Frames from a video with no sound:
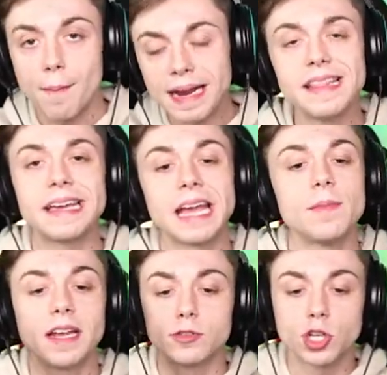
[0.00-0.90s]
I mainly came
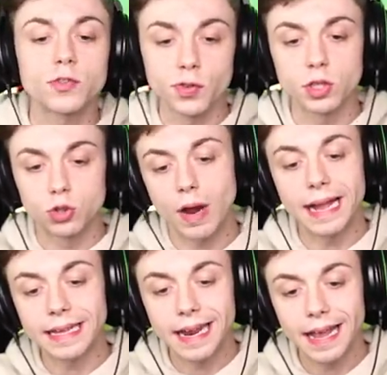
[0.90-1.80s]
here just for the
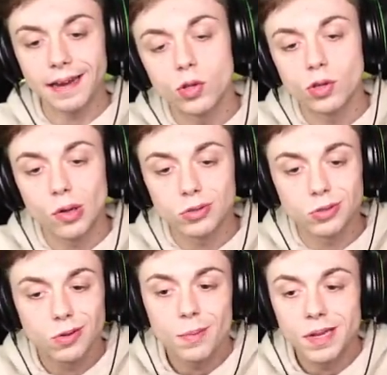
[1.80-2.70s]
dragon head. You can
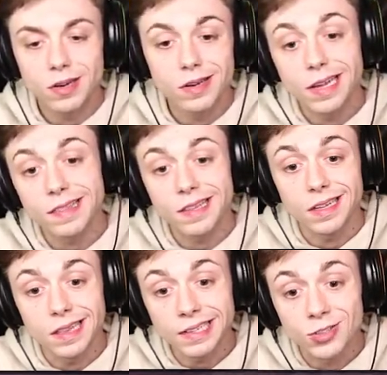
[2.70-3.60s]
also come here. You can get the
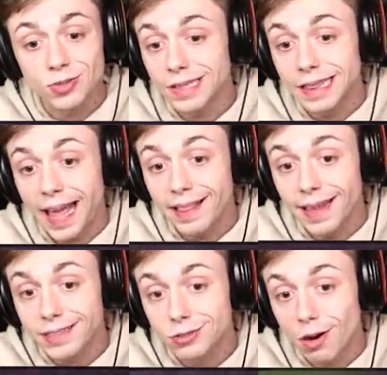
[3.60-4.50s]
elect
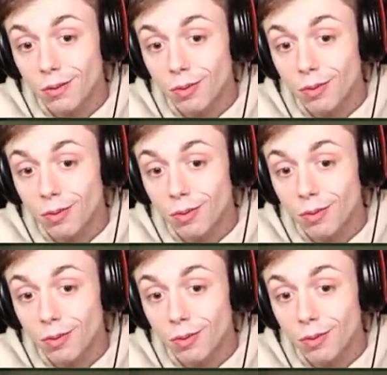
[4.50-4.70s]
Electra,